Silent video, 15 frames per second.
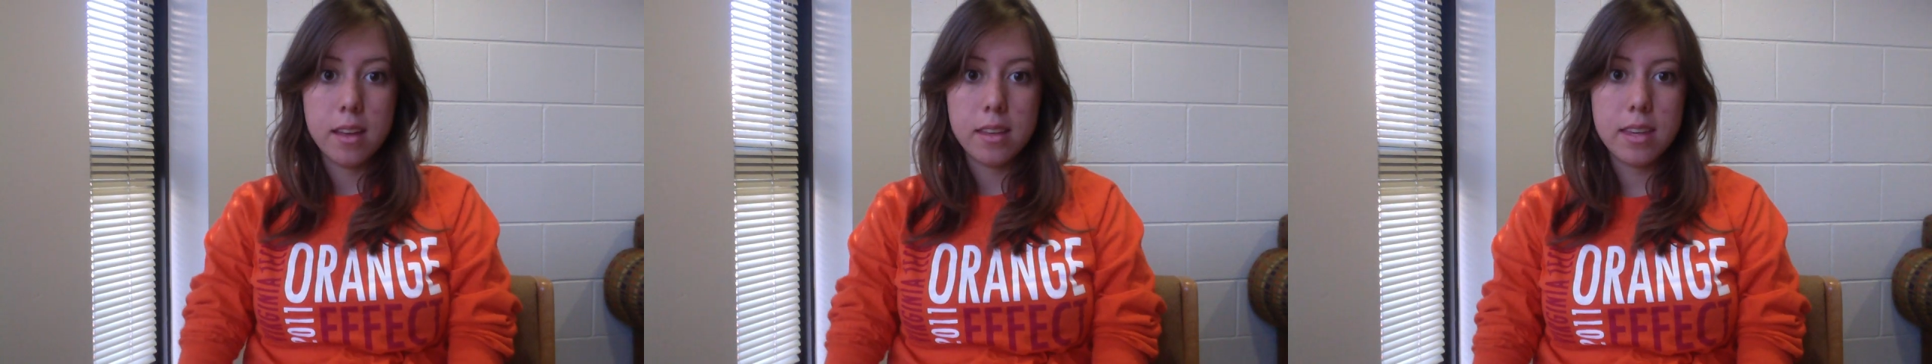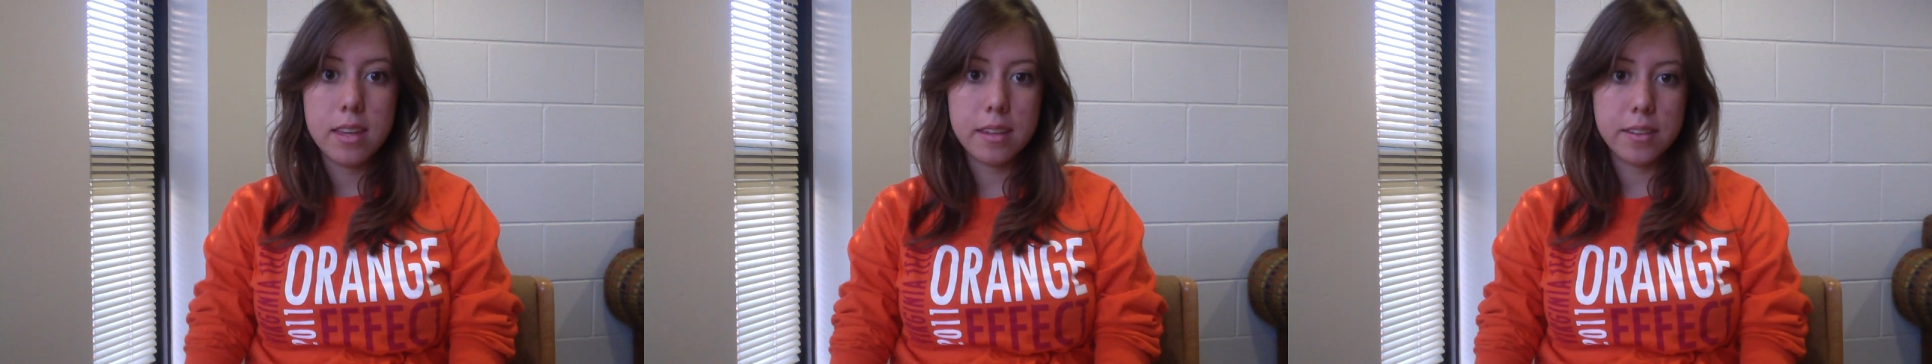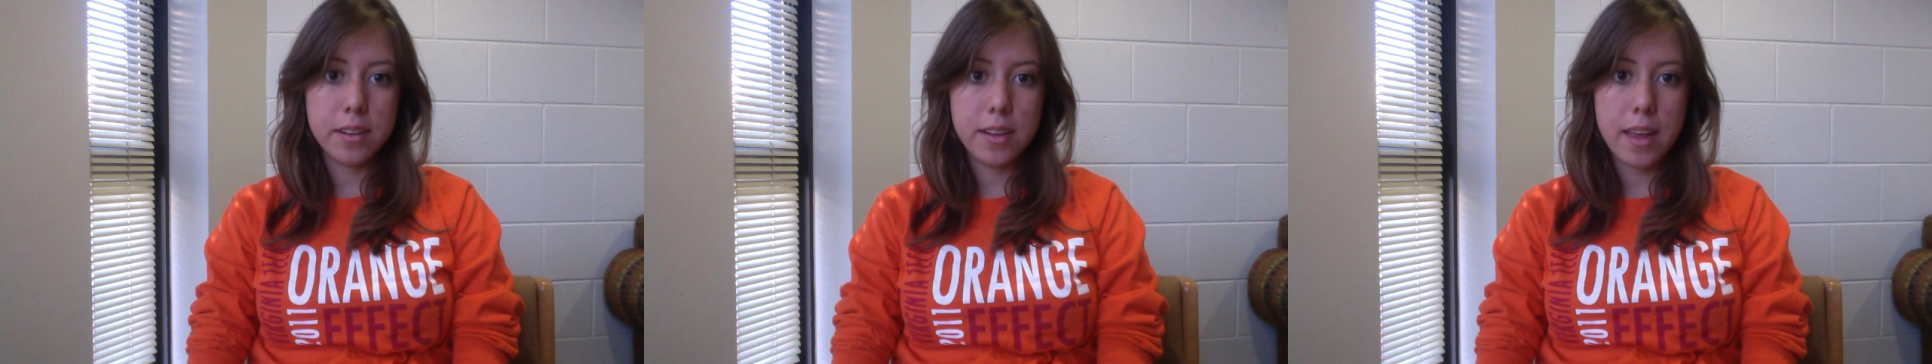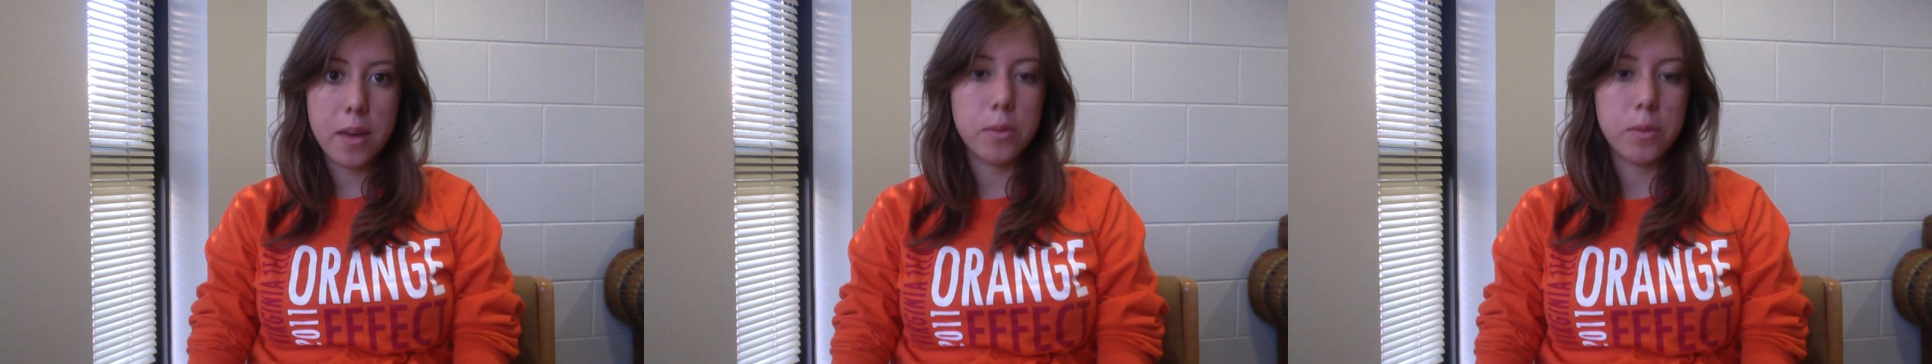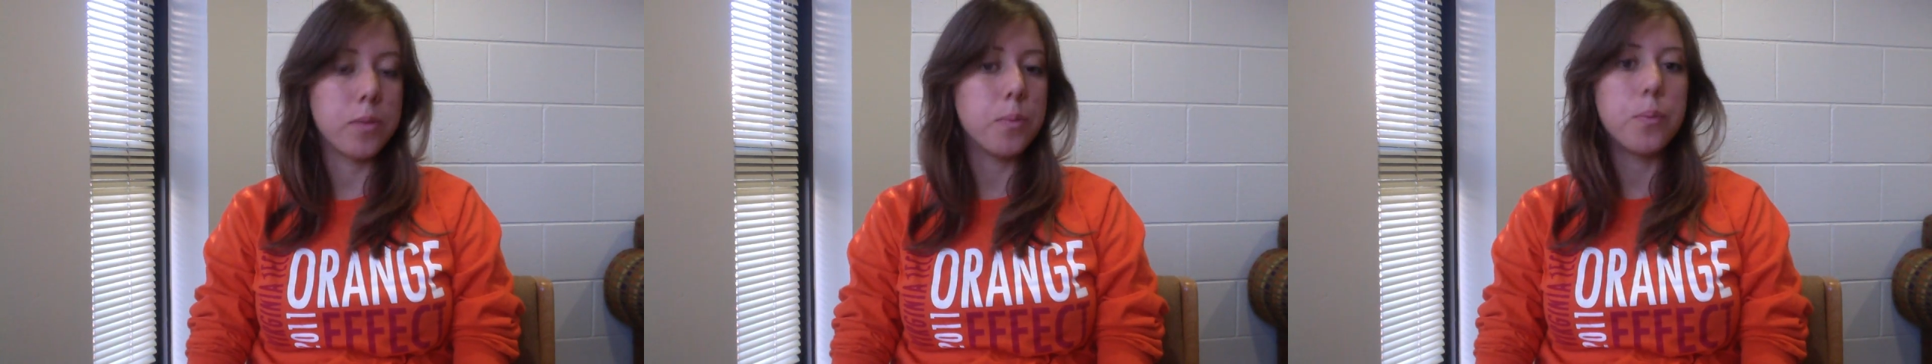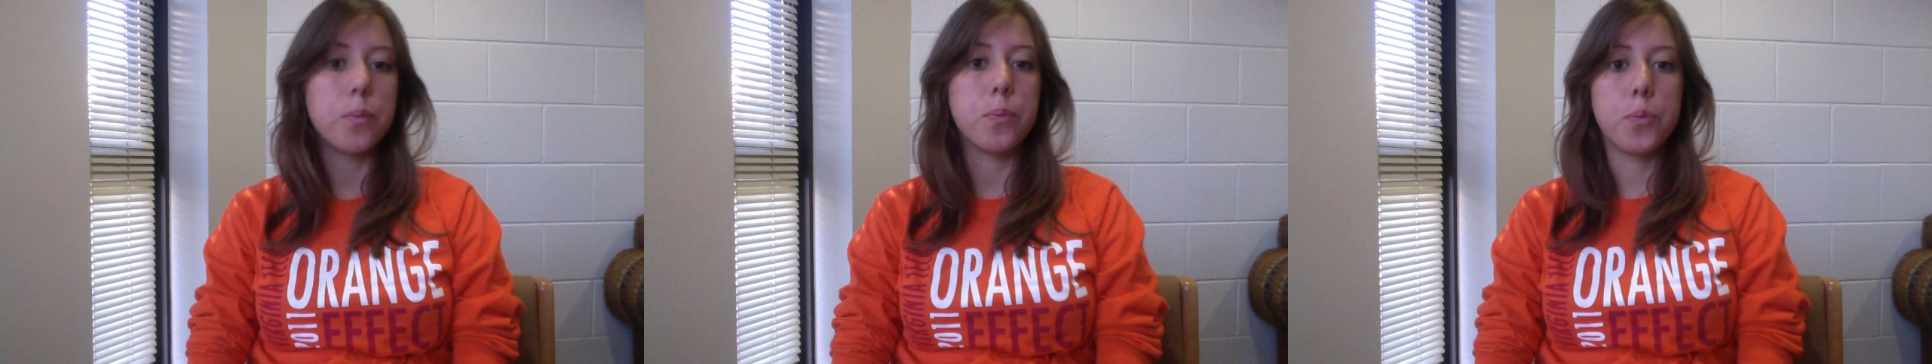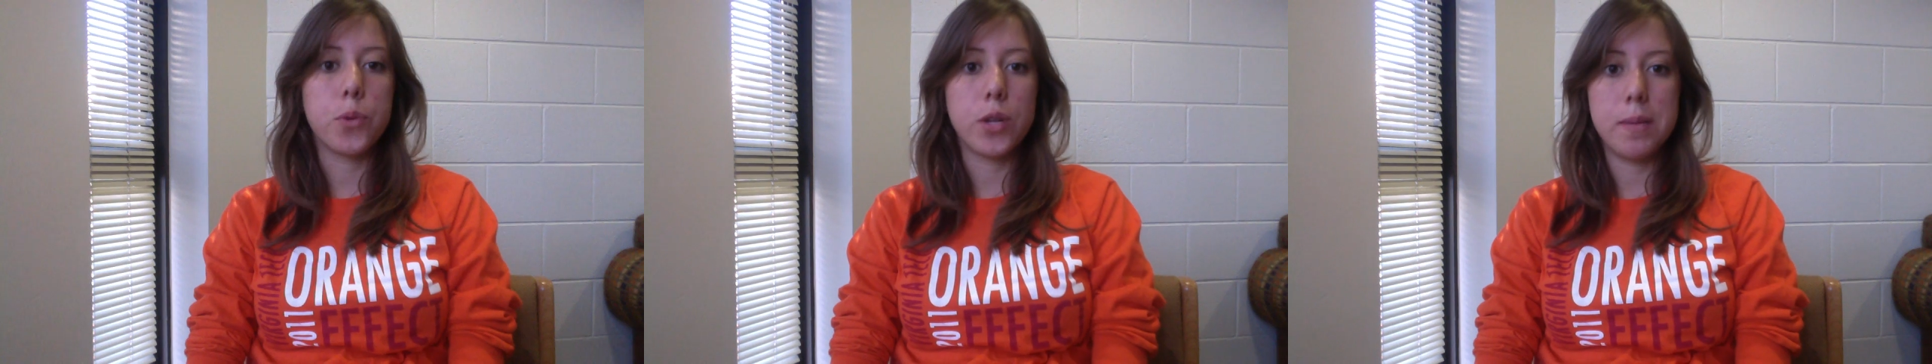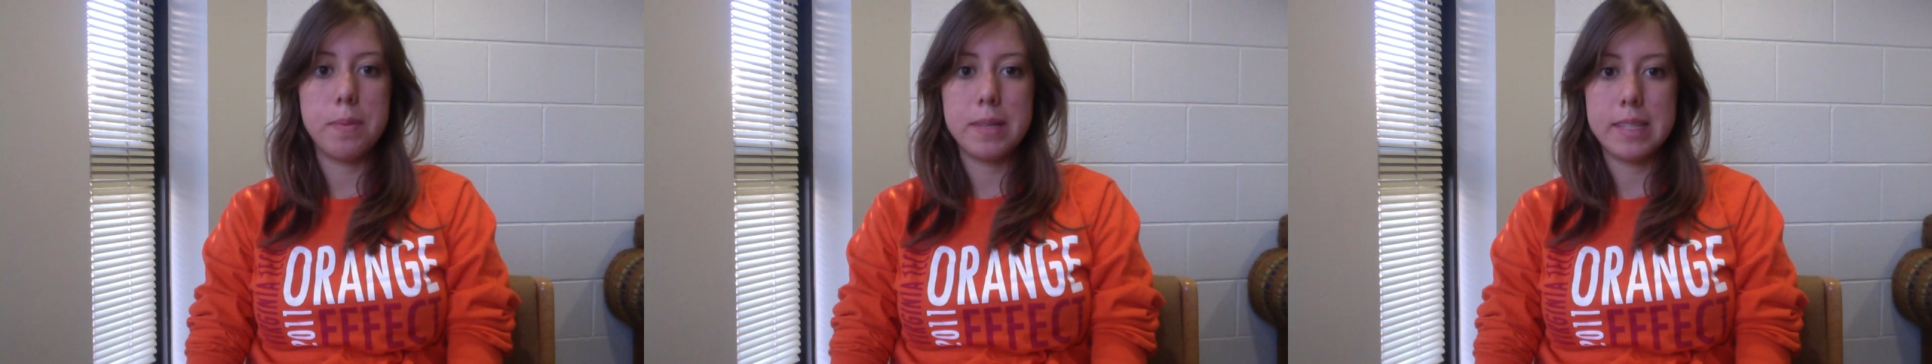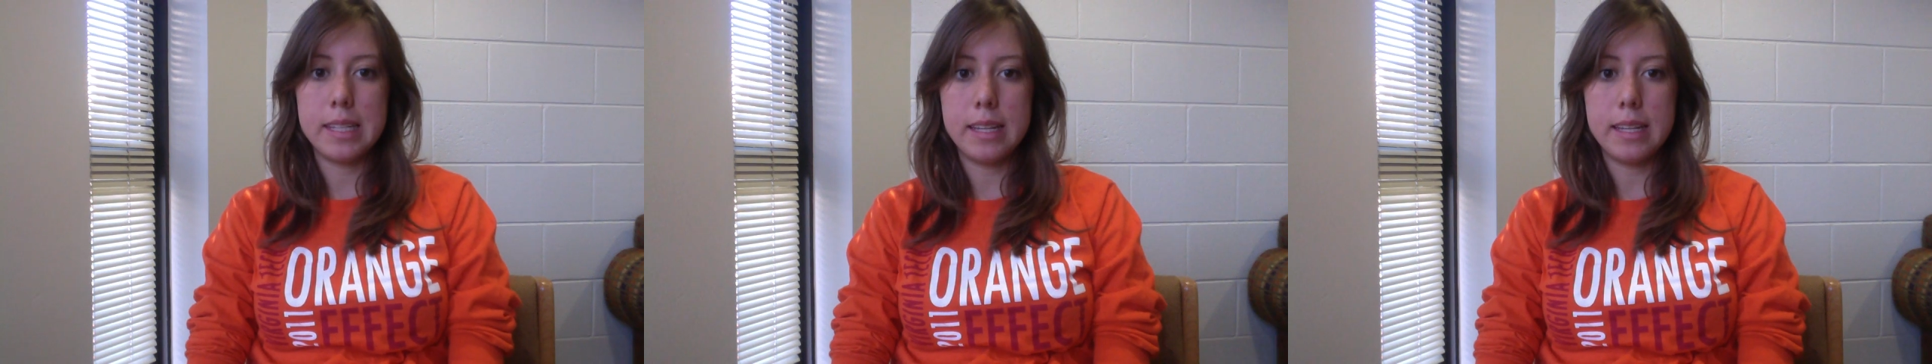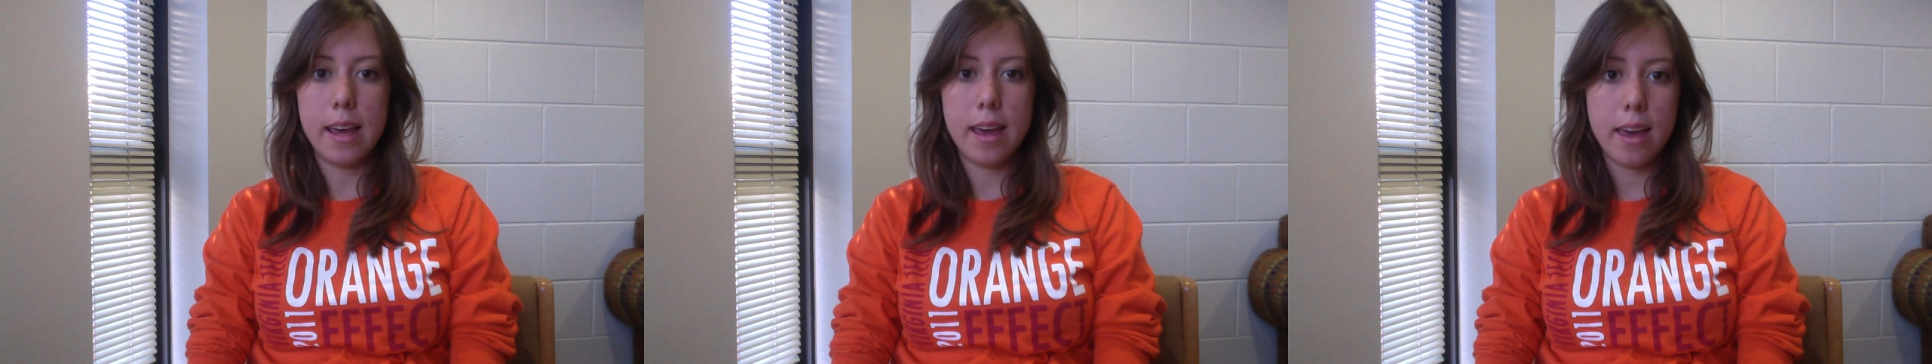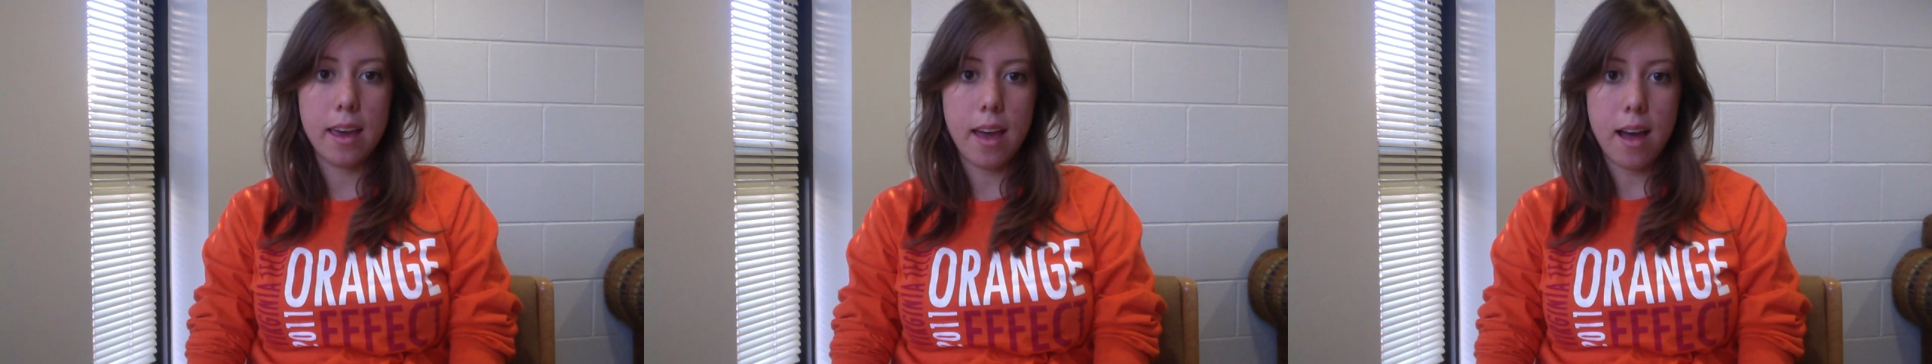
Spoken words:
Yesterday was a pretty busy day.